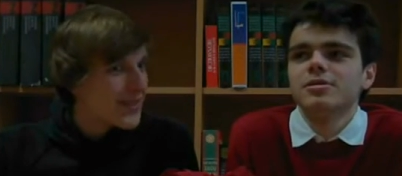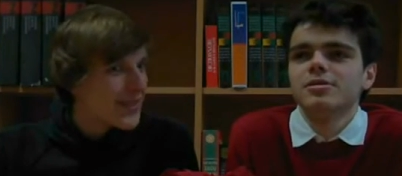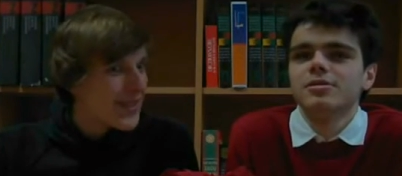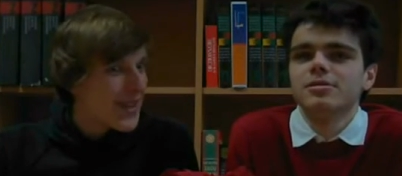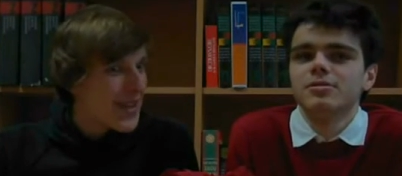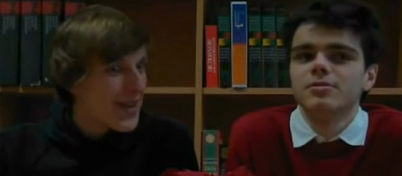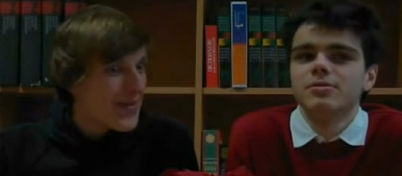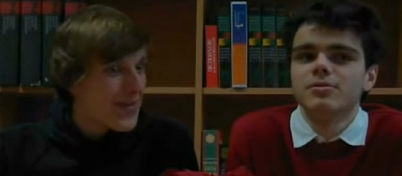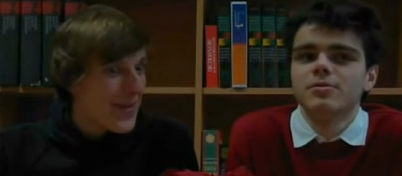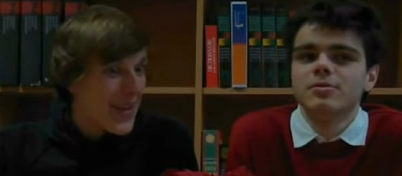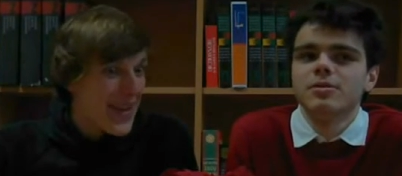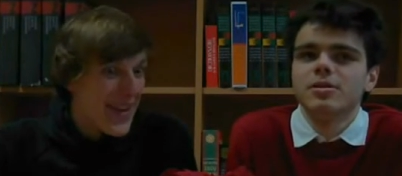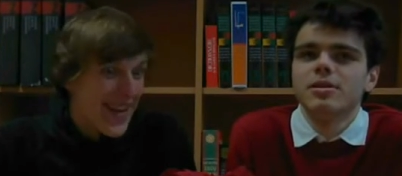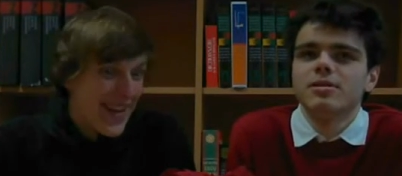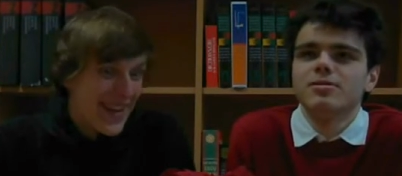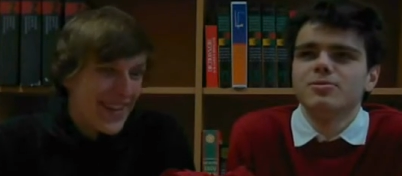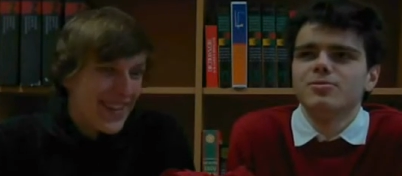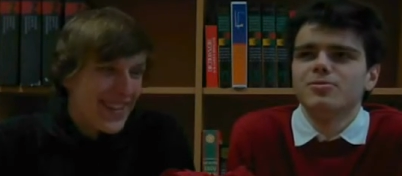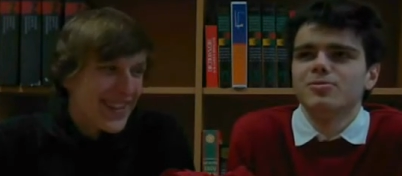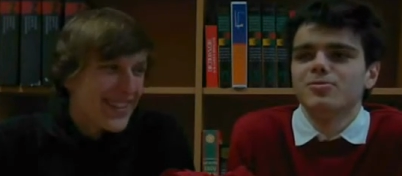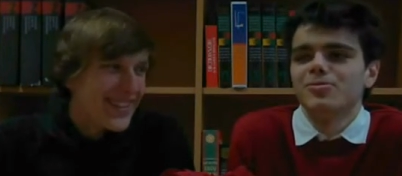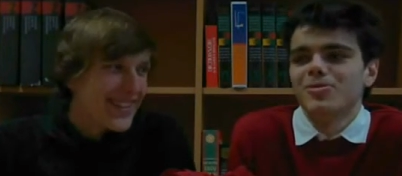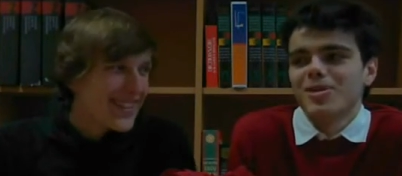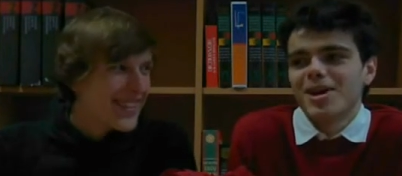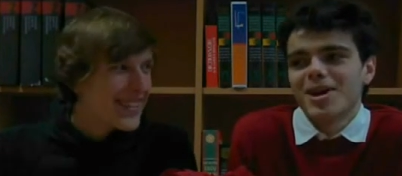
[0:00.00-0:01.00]
Speaker 1: uh,
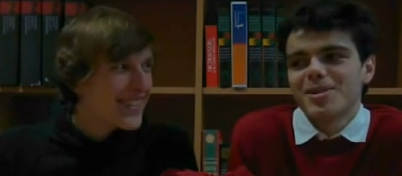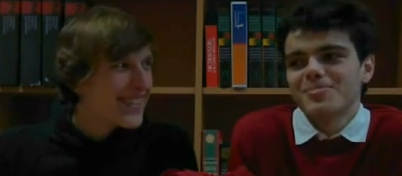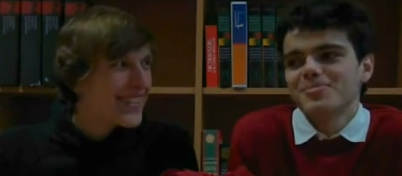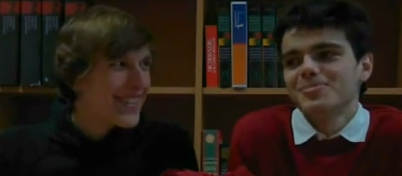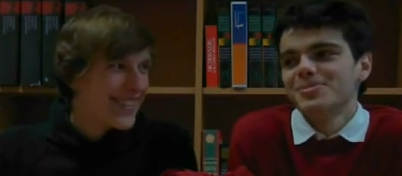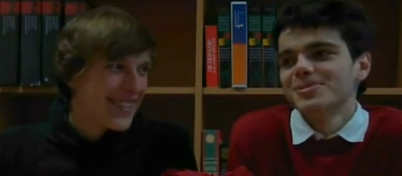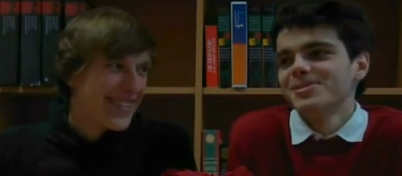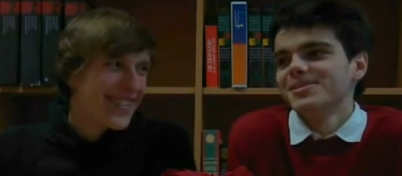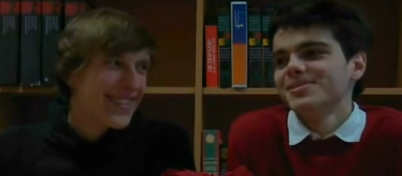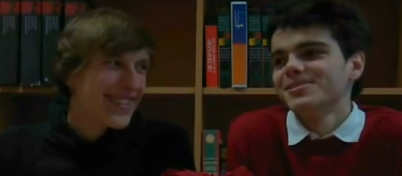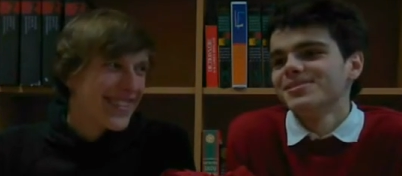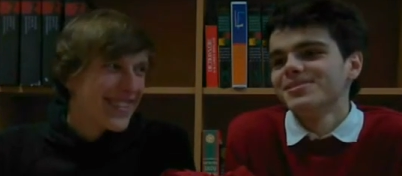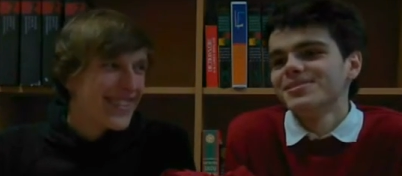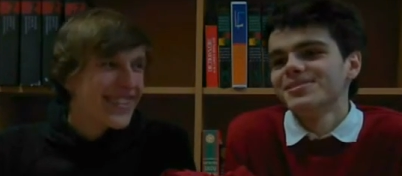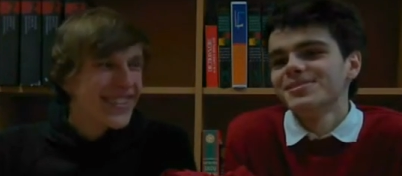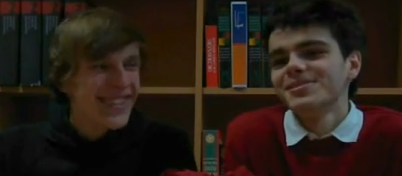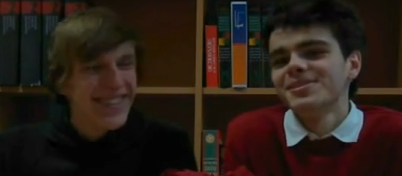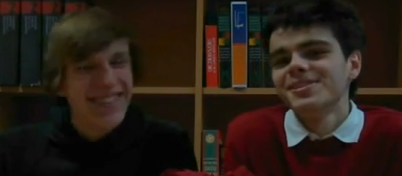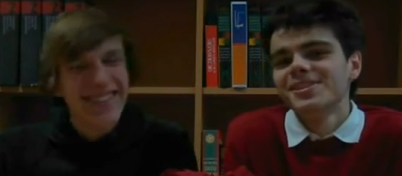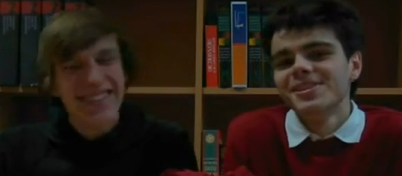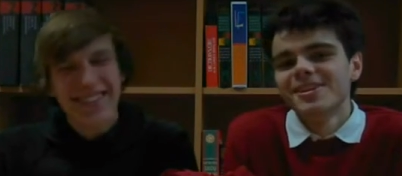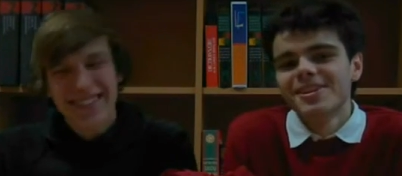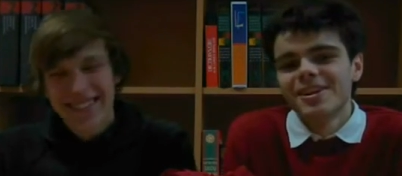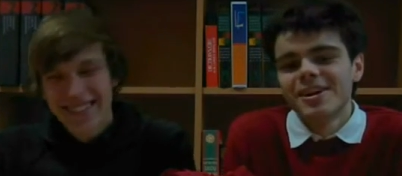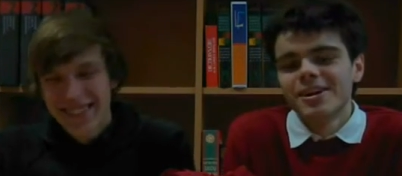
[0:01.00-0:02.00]
rapping or,
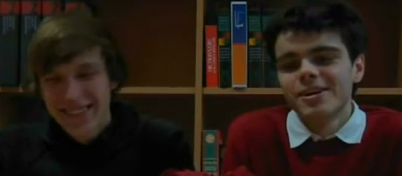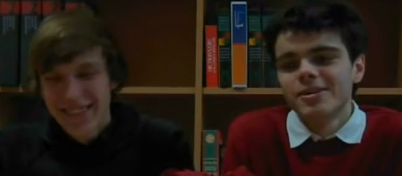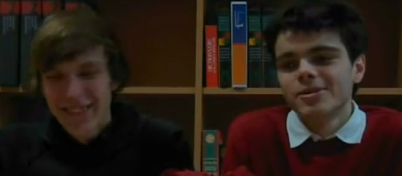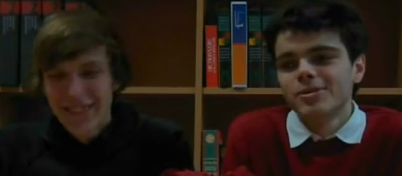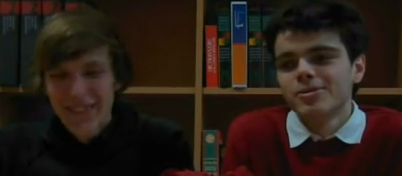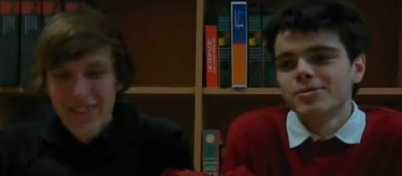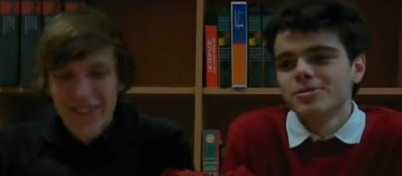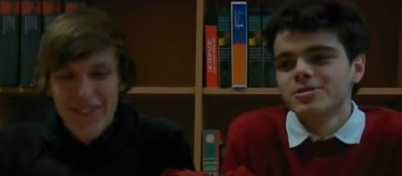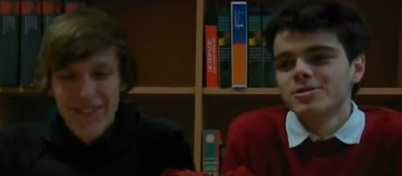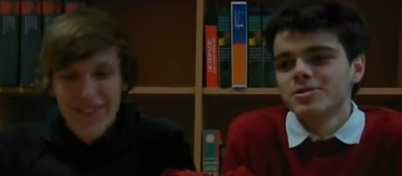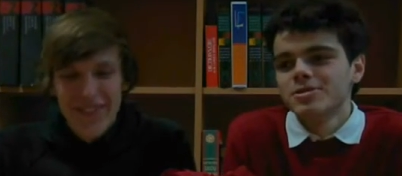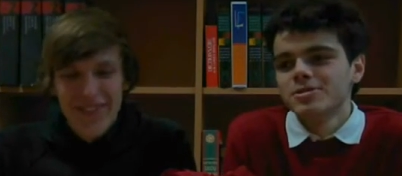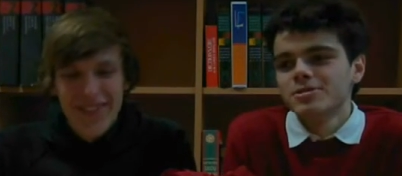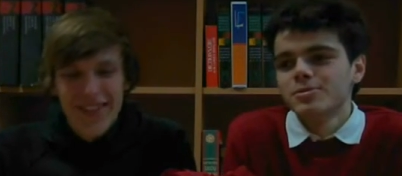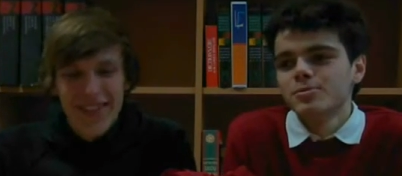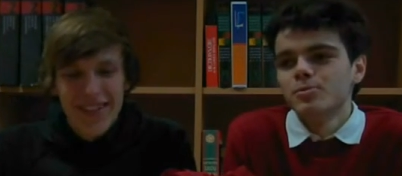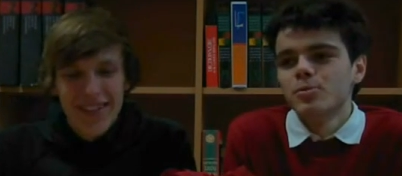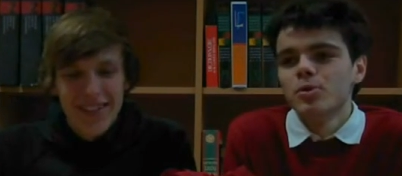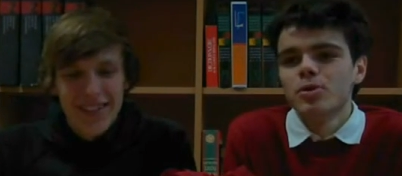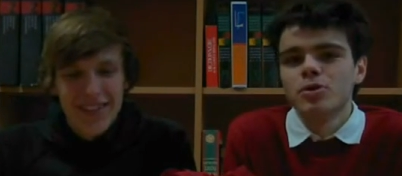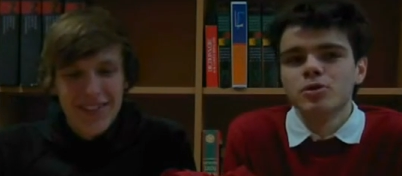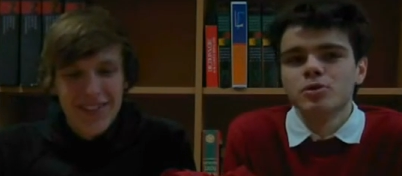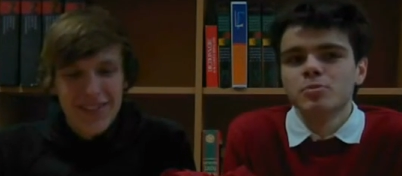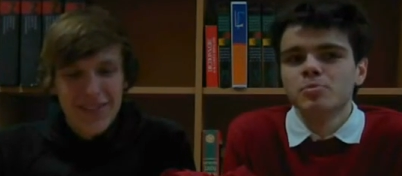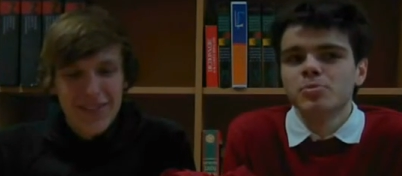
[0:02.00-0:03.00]
I know, just
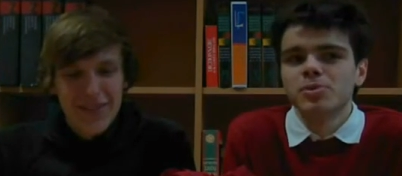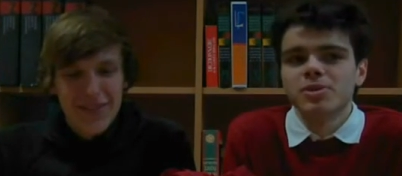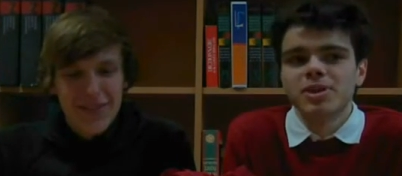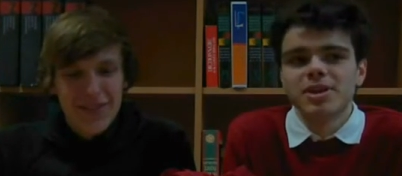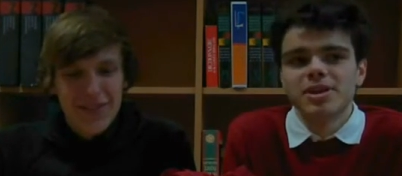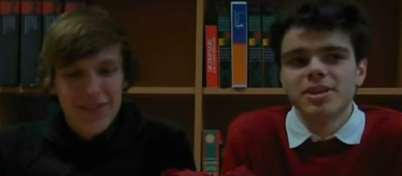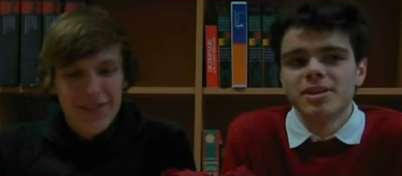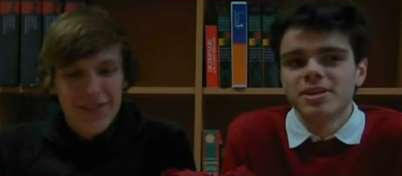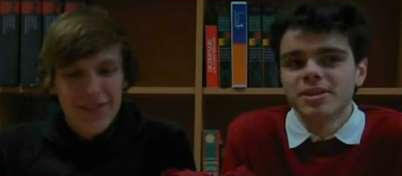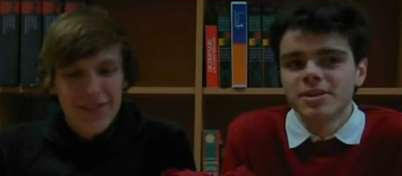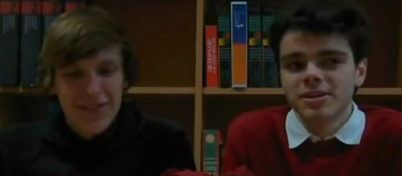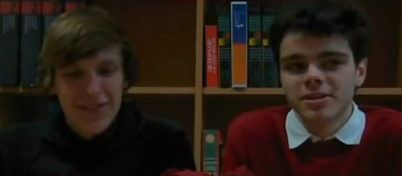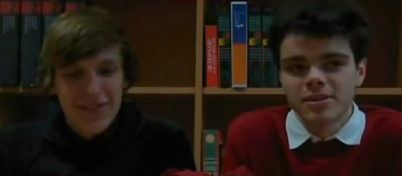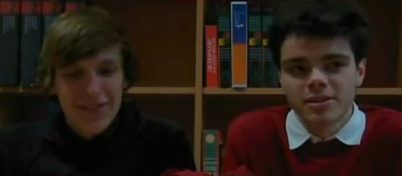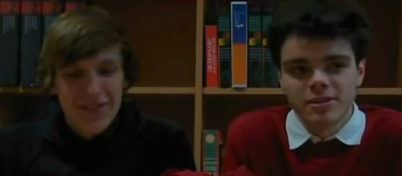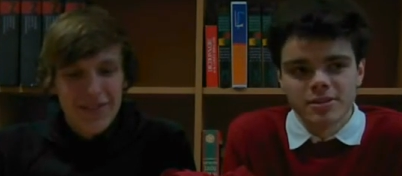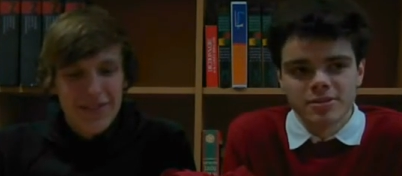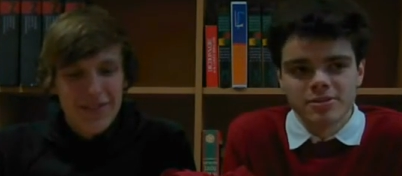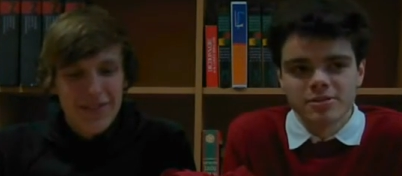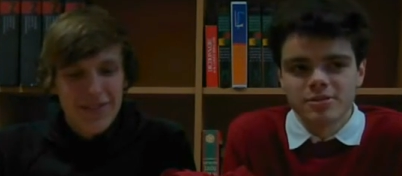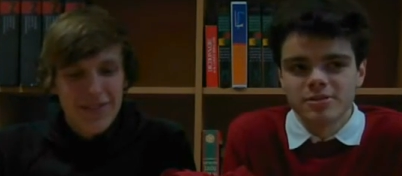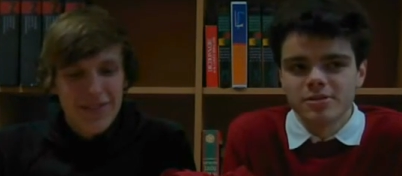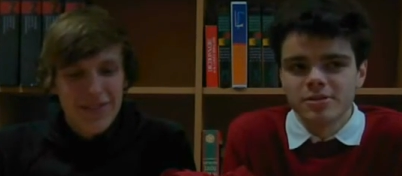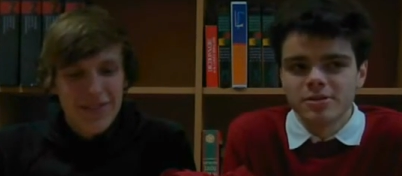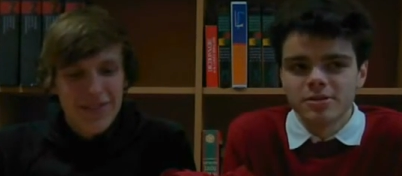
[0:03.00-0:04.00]
word playing,
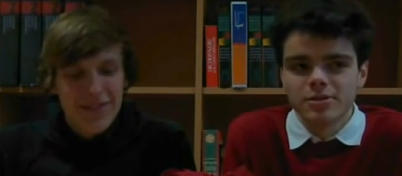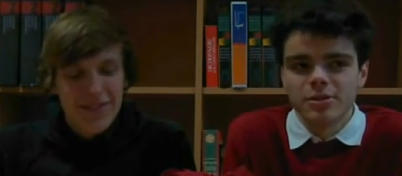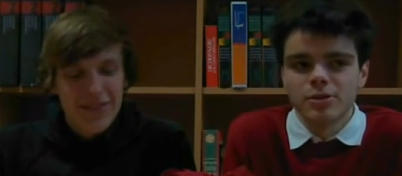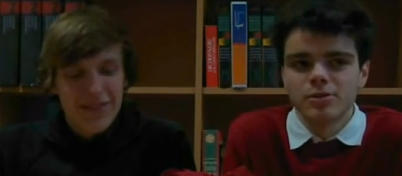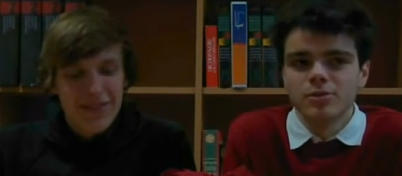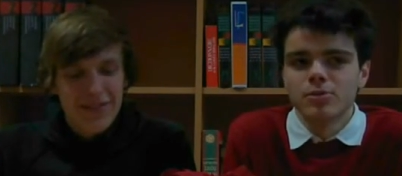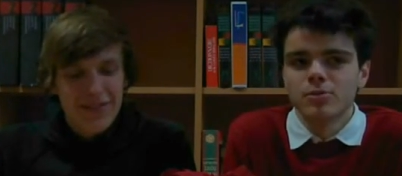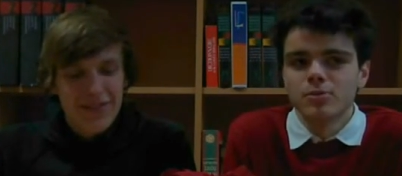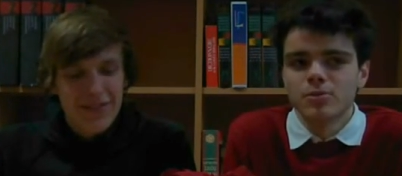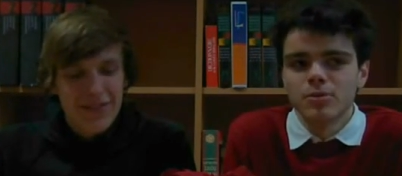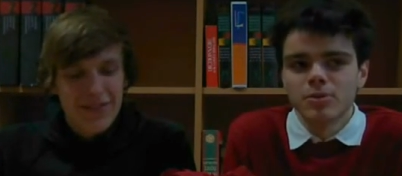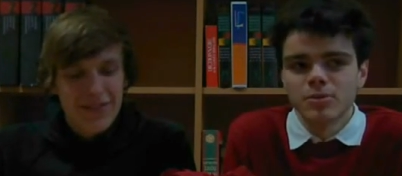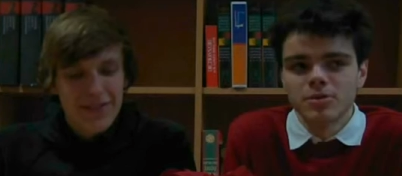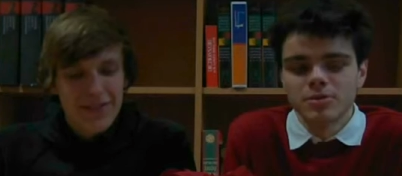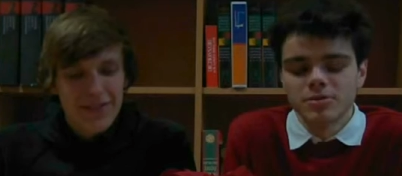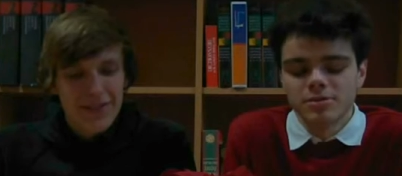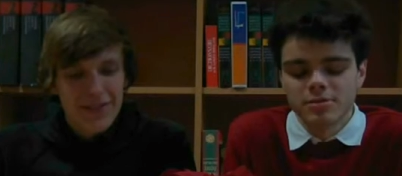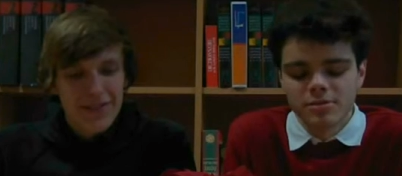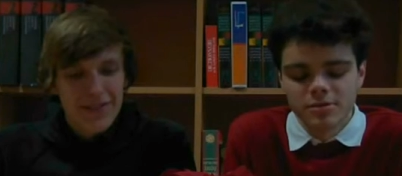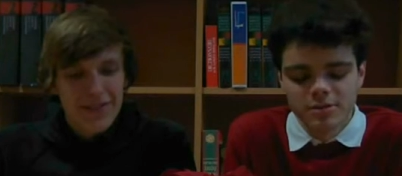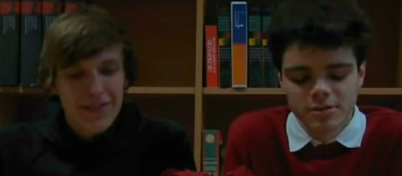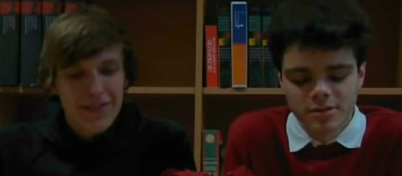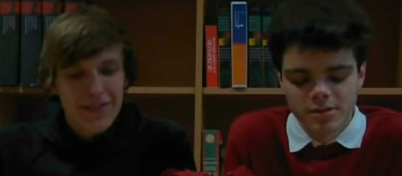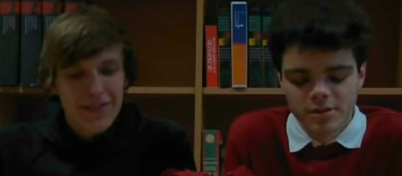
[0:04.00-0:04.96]
as yeah. in other words.